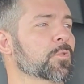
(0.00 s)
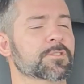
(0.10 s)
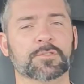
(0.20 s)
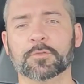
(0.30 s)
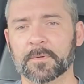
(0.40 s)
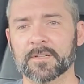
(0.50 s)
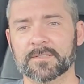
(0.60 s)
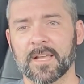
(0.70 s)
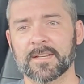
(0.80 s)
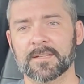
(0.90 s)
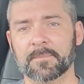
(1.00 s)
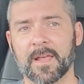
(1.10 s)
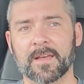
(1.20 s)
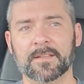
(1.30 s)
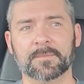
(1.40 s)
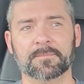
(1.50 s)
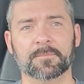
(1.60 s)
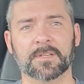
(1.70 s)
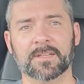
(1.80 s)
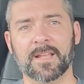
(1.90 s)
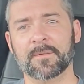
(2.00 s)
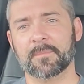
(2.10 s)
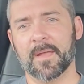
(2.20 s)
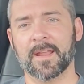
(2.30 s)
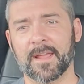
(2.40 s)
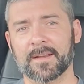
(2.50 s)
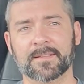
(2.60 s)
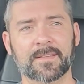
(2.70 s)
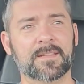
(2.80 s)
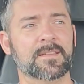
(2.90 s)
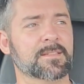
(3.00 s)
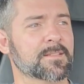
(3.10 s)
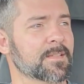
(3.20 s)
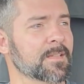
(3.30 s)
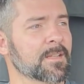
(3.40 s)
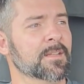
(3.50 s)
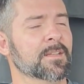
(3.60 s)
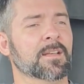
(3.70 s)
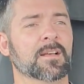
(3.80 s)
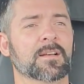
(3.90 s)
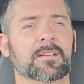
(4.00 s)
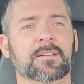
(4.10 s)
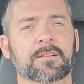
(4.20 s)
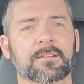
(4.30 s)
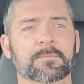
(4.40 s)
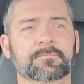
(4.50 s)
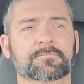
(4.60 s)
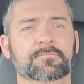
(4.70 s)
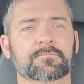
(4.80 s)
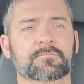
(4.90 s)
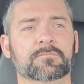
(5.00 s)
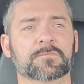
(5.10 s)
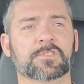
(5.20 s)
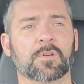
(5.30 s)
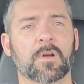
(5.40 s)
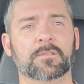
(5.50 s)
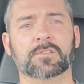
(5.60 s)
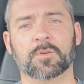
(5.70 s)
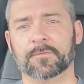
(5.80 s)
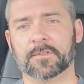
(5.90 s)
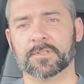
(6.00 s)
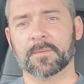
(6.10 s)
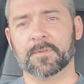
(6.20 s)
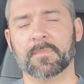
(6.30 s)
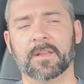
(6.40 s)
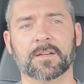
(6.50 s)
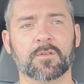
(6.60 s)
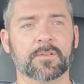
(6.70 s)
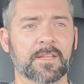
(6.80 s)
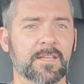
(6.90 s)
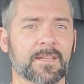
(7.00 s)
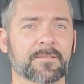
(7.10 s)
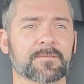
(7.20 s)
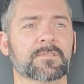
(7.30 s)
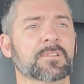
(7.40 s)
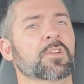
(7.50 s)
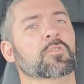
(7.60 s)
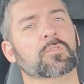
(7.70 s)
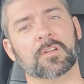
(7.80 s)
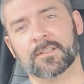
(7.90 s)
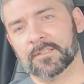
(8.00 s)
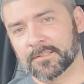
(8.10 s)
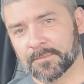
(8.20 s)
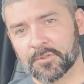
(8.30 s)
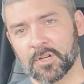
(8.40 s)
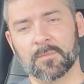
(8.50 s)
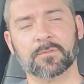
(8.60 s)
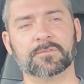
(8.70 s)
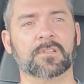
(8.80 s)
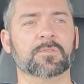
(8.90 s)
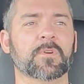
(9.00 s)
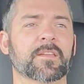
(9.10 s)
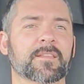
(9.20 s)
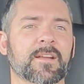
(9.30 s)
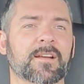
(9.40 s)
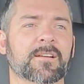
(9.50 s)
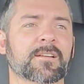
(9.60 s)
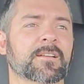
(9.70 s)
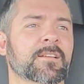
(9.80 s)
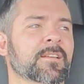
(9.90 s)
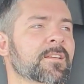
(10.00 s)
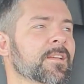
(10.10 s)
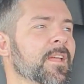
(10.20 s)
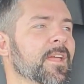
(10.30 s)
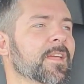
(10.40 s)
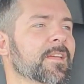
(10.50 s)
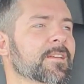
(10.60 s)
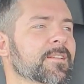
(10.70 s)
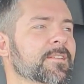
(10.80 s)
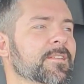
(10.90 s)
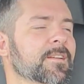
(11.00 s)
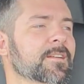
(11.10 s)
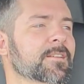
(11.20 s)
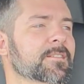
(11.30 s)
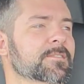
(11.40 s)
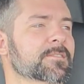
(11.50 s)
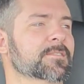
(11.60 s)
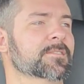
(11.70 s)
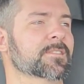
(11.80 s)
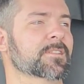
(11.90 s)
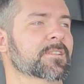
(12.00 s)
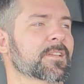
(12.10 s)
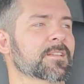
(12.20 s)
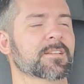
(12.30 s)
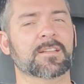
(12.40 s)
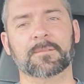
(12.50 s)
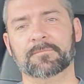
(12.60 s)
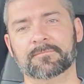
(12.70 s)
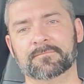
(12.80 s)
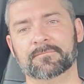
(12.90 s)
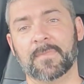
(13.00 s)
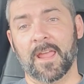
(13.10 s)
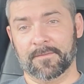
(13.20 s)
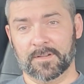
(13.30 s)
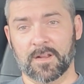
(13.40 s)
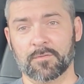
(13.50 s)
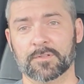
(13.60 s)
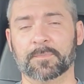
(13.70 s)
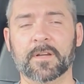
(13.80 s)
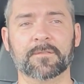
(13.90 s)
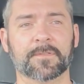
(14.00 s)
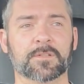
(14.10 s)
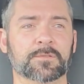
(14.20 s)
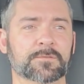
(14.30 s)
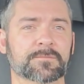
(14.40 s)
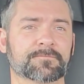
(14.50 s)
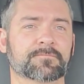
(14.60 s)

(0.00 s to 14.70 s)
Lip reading: Wasn't super excited about it, but it got me back out of the east. So I was hoping for something better going in. Run into some troubles on the way there, and ended up having to go to Springfield.